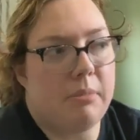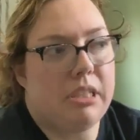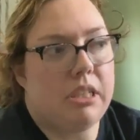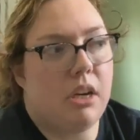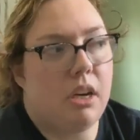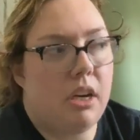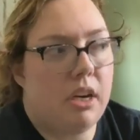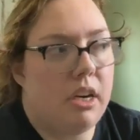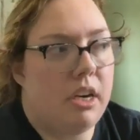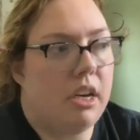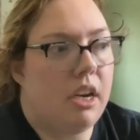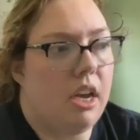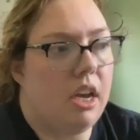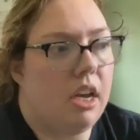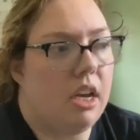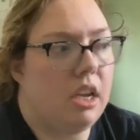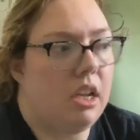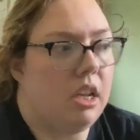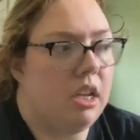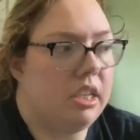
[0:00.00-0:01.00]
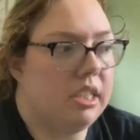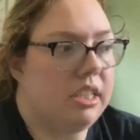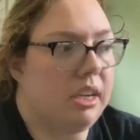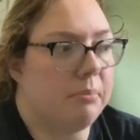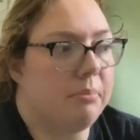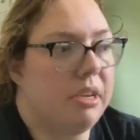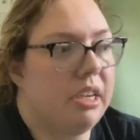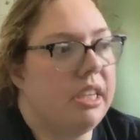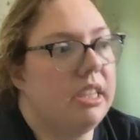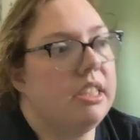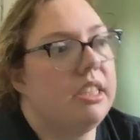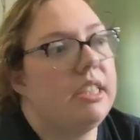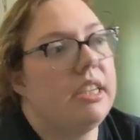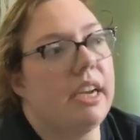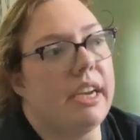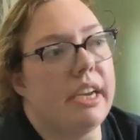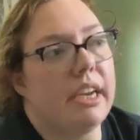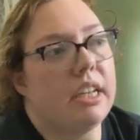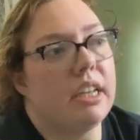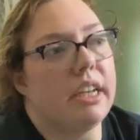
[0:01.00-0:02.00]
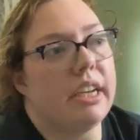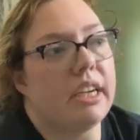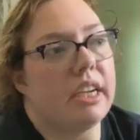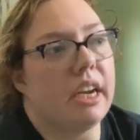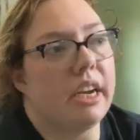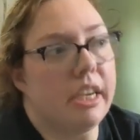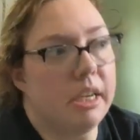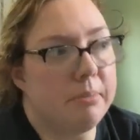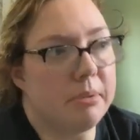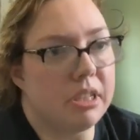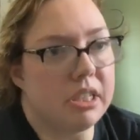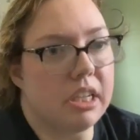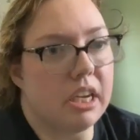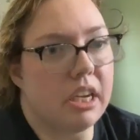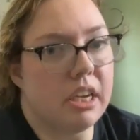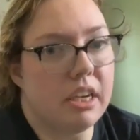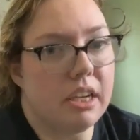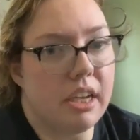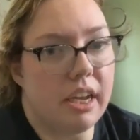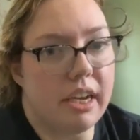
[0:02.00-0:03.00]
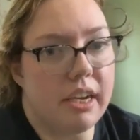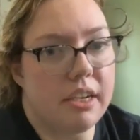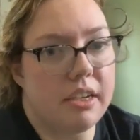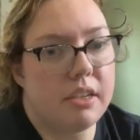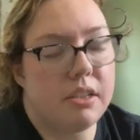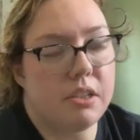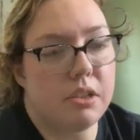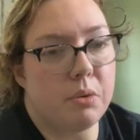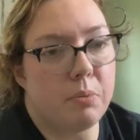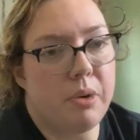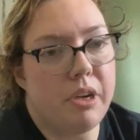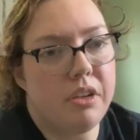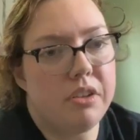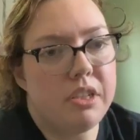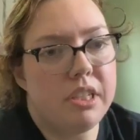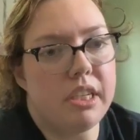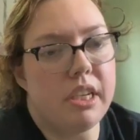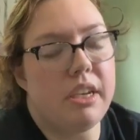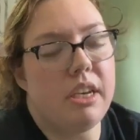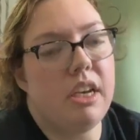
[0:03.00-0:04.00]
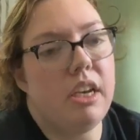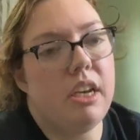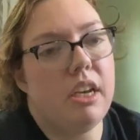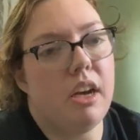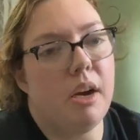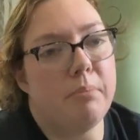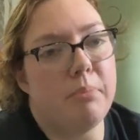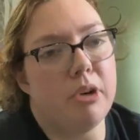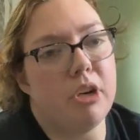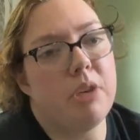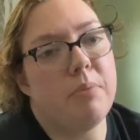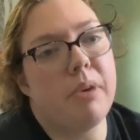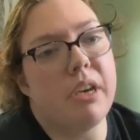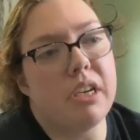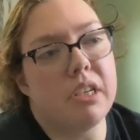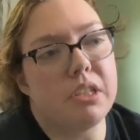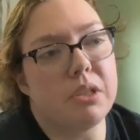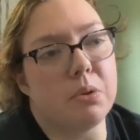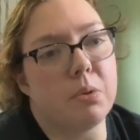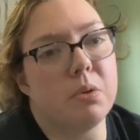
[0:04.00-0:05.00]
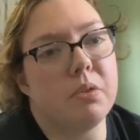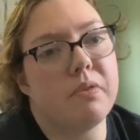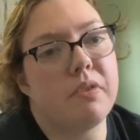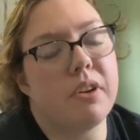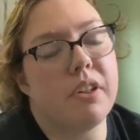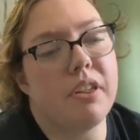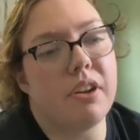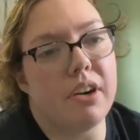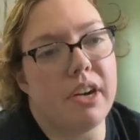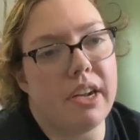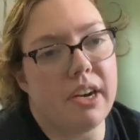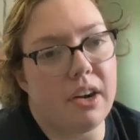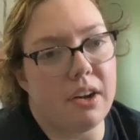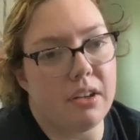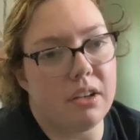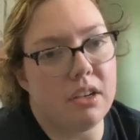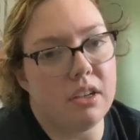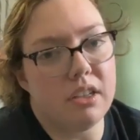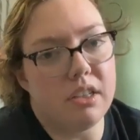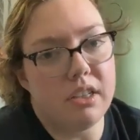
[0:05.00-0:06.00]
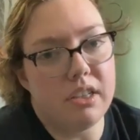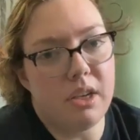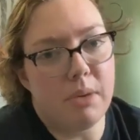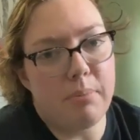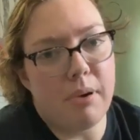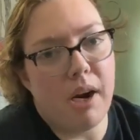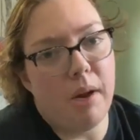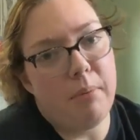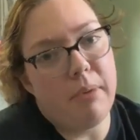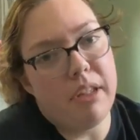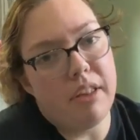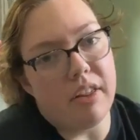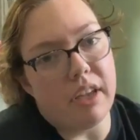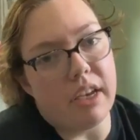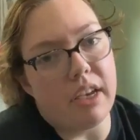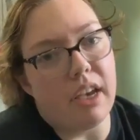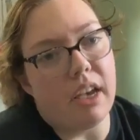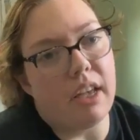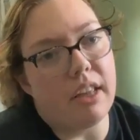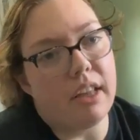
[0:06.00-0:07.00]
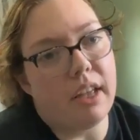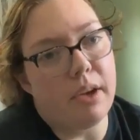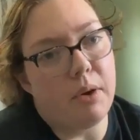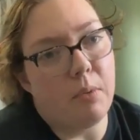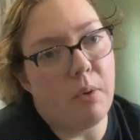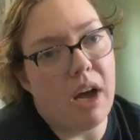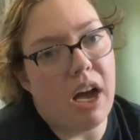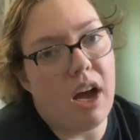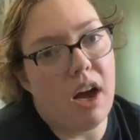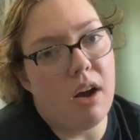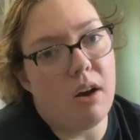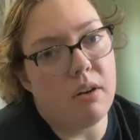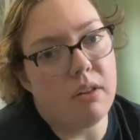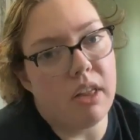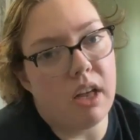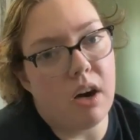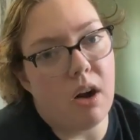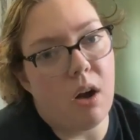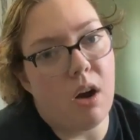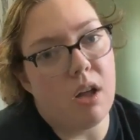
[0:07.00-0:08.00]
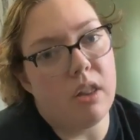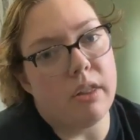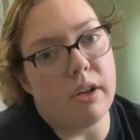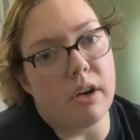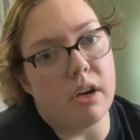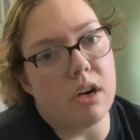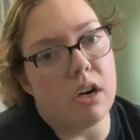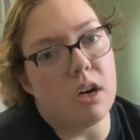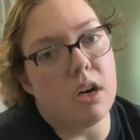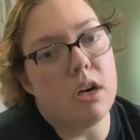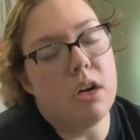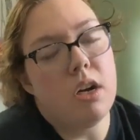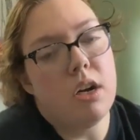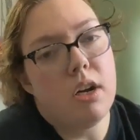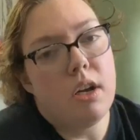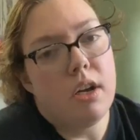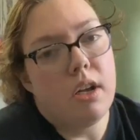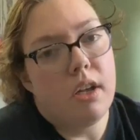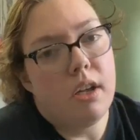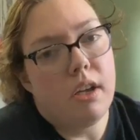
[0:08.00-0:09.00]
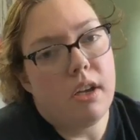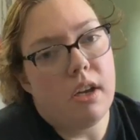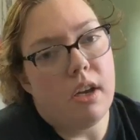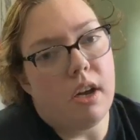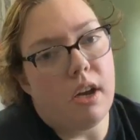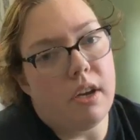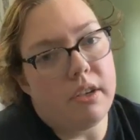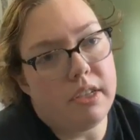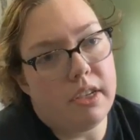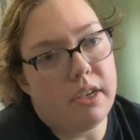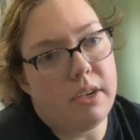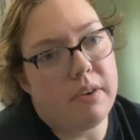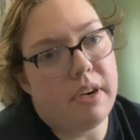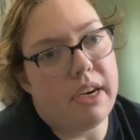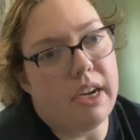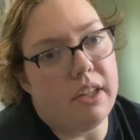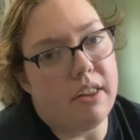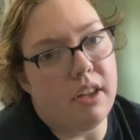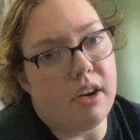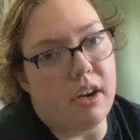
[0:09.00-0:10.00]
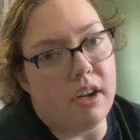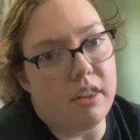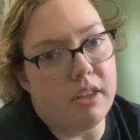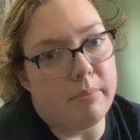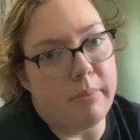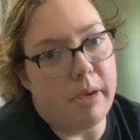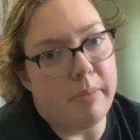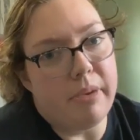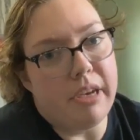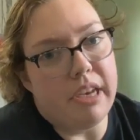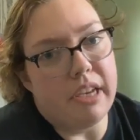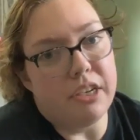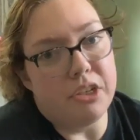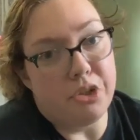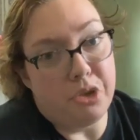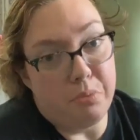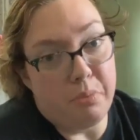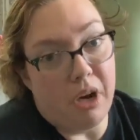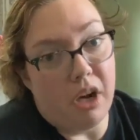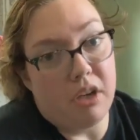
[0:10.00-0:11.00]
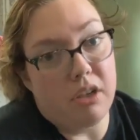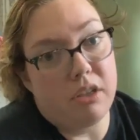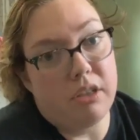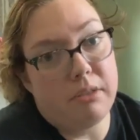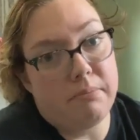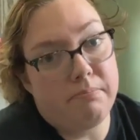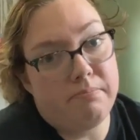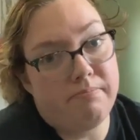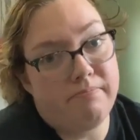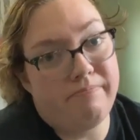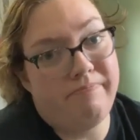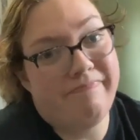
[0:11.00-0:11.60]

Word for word: Amazon and these companies take like 90%. Like, so when you see a book being sold for $30, you're probably thinking, like, wow, that author, I'll tell you right now, that author may be getting two bucks.